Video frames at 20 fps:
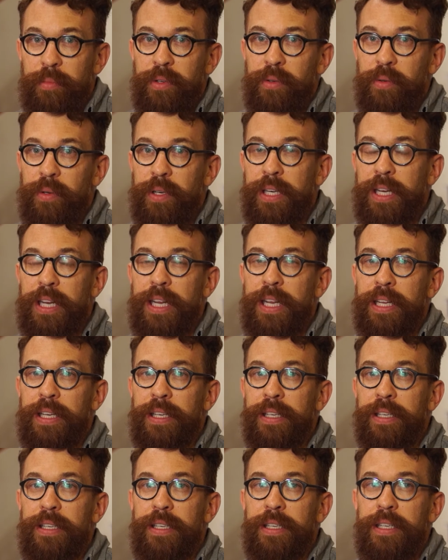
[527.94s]
doing,
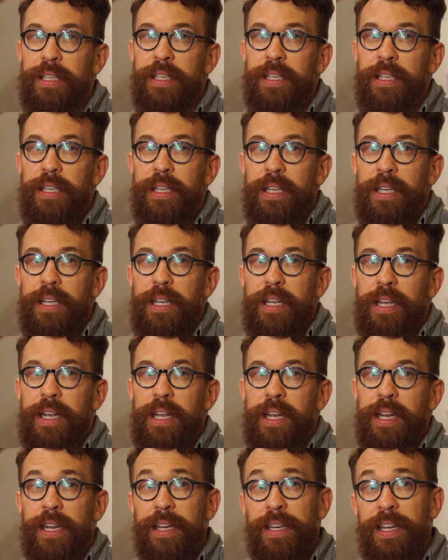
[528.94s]
and
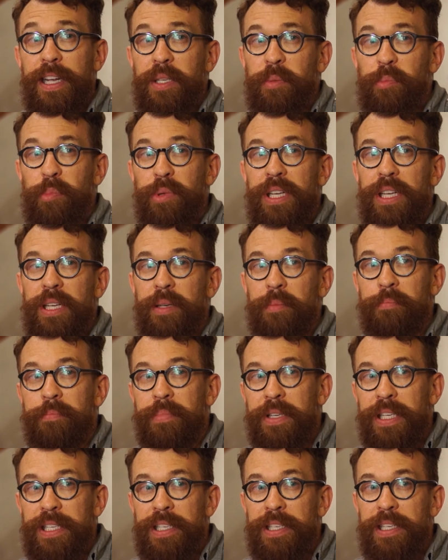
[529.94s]
I guess being
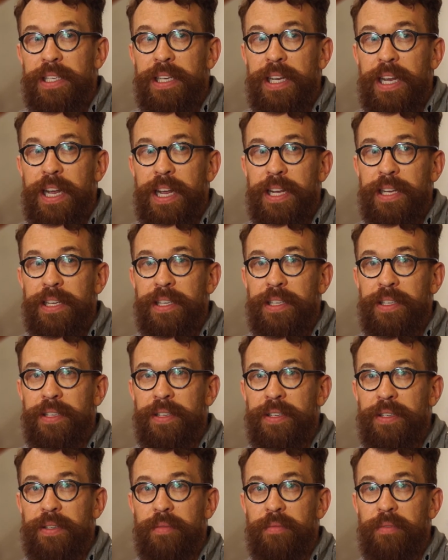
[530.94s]
busy
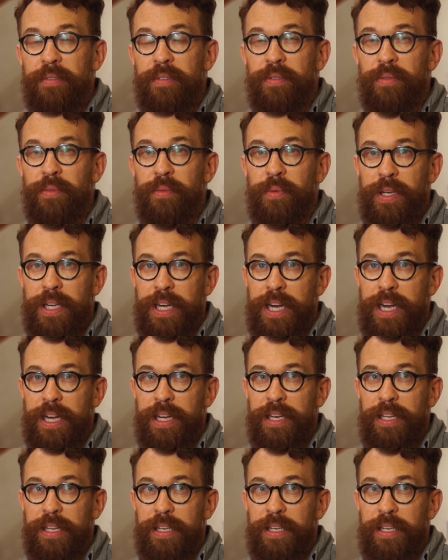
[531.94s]
has
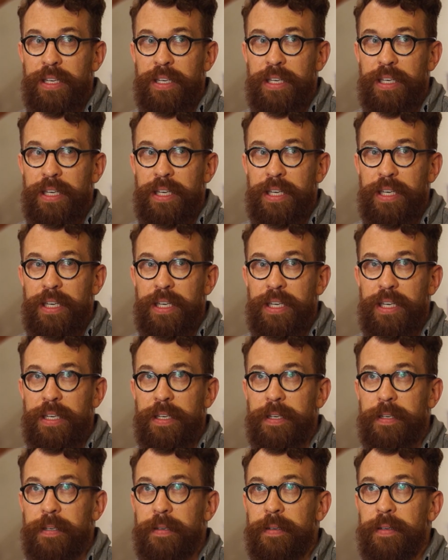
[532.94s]
created
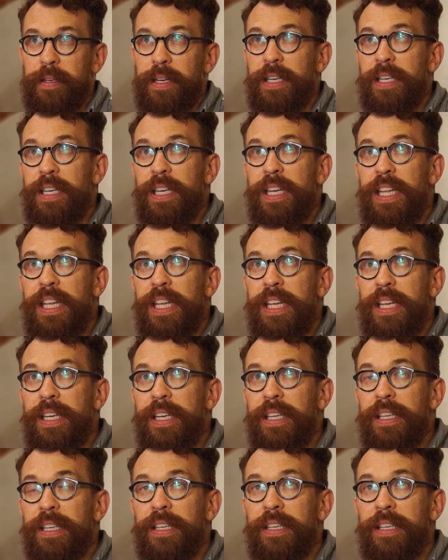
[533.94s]
a need